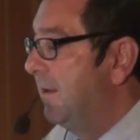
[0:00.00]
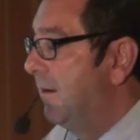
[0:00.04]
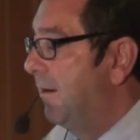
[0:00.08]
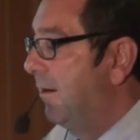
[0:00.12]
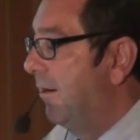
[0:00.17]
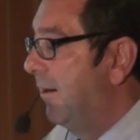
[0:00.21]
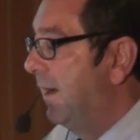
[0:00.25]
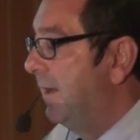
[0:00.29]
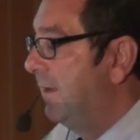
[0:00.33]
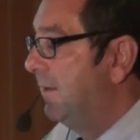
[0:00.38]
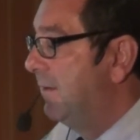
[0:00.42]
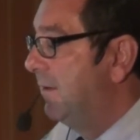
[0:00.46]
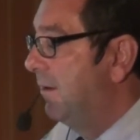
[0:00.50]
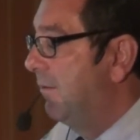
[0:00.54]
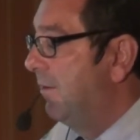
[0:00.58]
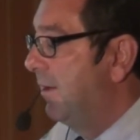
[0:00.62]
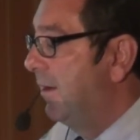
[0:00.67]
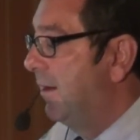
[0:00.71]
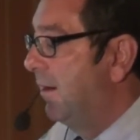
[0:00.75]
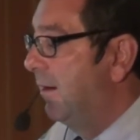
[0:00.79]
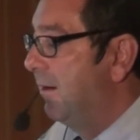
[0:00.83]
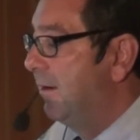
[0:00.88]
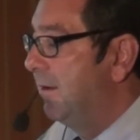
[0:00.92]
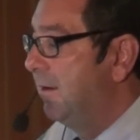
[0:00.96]
All right, there
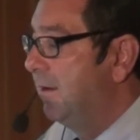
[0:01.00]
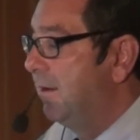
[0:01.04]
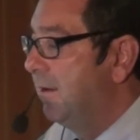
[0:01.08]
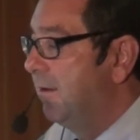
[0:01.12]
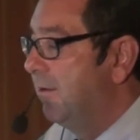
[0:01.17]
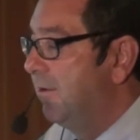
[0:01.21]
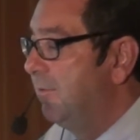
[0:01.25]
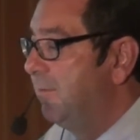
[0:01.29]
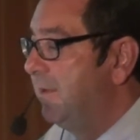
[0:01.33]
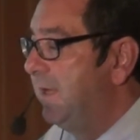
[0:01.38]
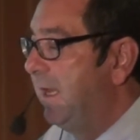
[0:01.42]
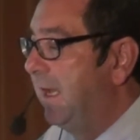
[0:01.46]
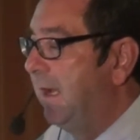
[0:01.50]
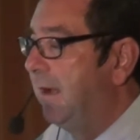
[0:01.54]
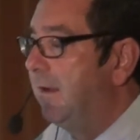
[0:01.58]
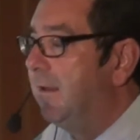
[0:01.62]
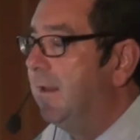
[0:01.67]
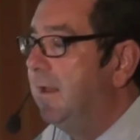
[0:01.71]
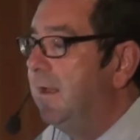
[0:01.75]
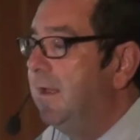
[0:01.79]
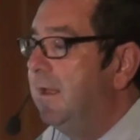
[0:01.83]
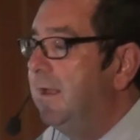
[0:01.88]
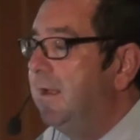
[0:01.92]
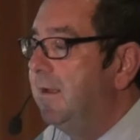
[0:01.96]
we are. Hometown.
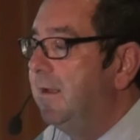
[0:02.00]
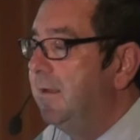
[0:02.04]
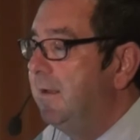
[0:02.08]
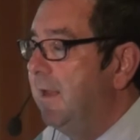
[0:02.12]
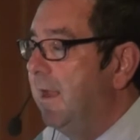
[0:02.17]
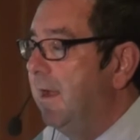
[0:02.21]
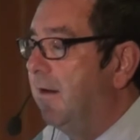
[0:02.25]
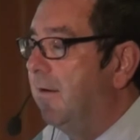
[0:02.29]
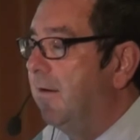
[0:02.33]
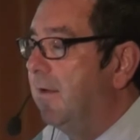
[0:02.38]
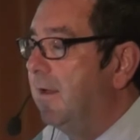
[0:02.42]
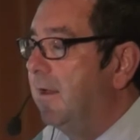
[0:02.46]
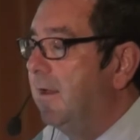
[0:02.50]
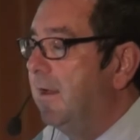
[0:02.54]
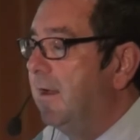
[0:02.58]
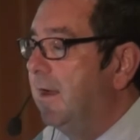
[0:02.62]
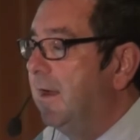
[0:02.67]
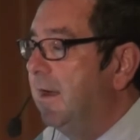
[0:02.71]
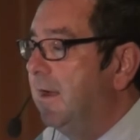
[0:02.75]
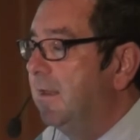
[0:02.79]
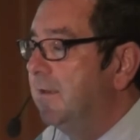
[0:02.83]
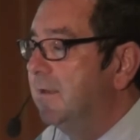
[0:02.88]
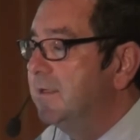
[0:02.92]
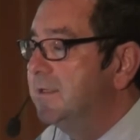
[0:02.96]
Now,
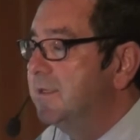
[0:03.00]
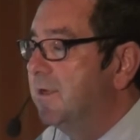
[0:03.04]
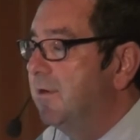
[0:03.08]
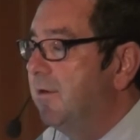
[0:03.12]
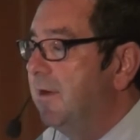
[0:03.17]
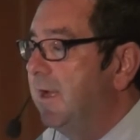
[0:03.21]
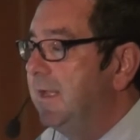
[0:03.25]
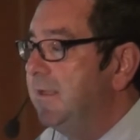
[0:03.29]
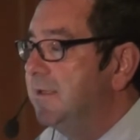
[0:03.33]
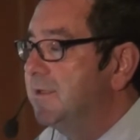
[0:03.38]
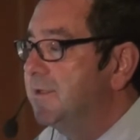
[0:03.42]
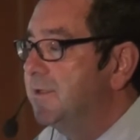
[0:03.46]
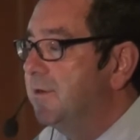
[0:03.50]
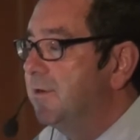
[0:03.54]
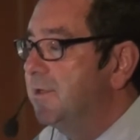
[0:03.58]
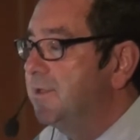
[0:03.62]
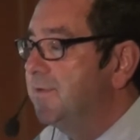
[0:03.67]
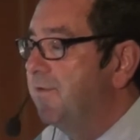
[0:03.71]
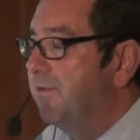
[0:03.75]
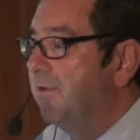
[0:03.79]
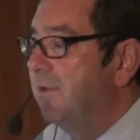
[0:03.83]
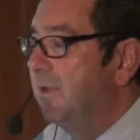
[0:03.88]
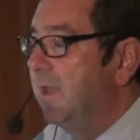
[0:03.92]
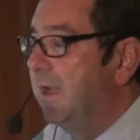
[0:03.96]
let's go ahead and
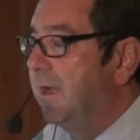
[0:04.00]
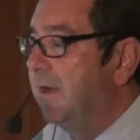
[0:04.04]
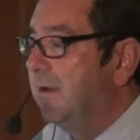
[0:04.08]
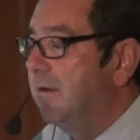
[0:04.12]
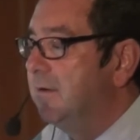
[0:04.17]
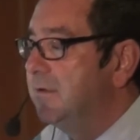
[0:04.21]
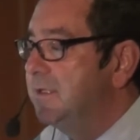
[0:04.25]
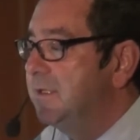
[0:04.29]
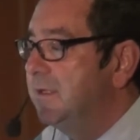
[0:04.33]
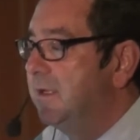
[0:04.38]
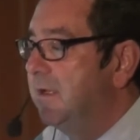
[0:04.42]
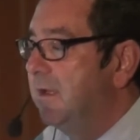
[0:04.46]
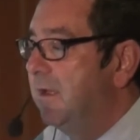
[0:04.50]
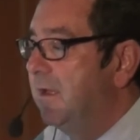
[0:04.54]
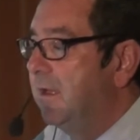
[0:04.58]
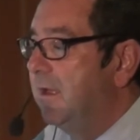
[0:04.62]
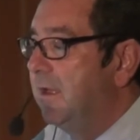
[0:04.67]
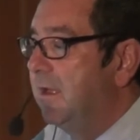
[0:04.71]
search for layers.